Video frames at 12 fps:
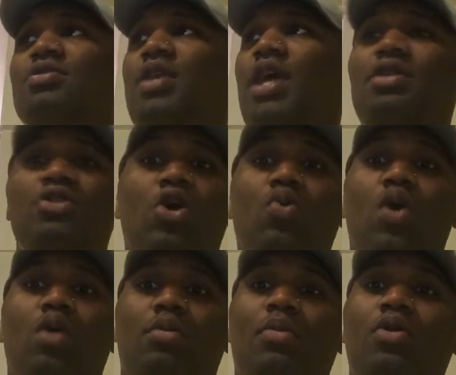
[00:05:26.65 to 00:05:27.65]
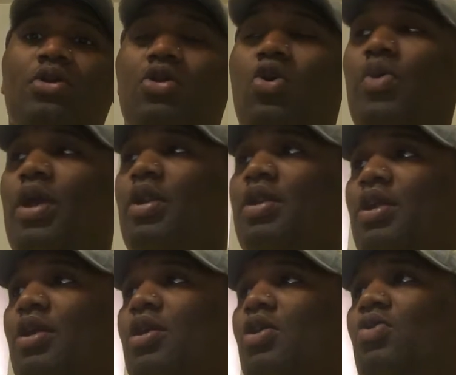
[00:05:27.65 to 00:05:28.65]
Tate don't want Ramona nowhere
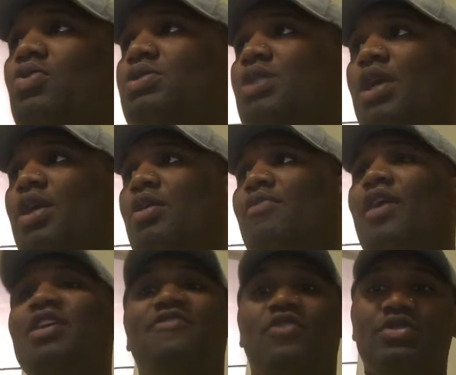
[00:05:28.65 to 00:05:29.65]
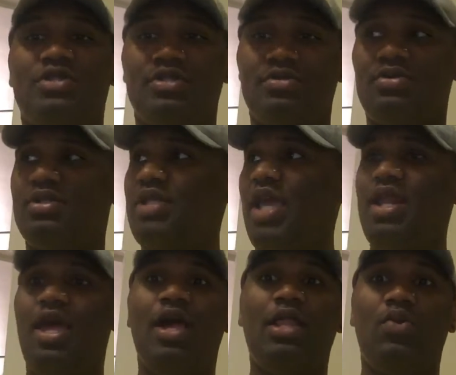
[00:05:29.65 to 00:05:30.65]
near Ghost and vice versa. Stay
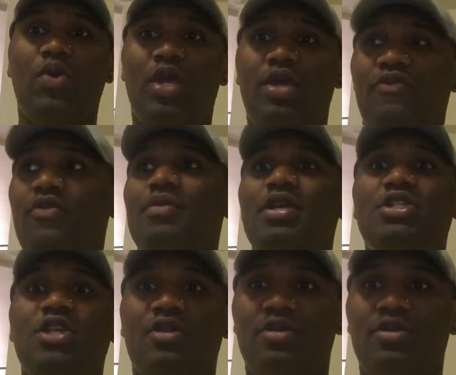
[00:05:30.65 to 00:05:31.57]
the hell away from each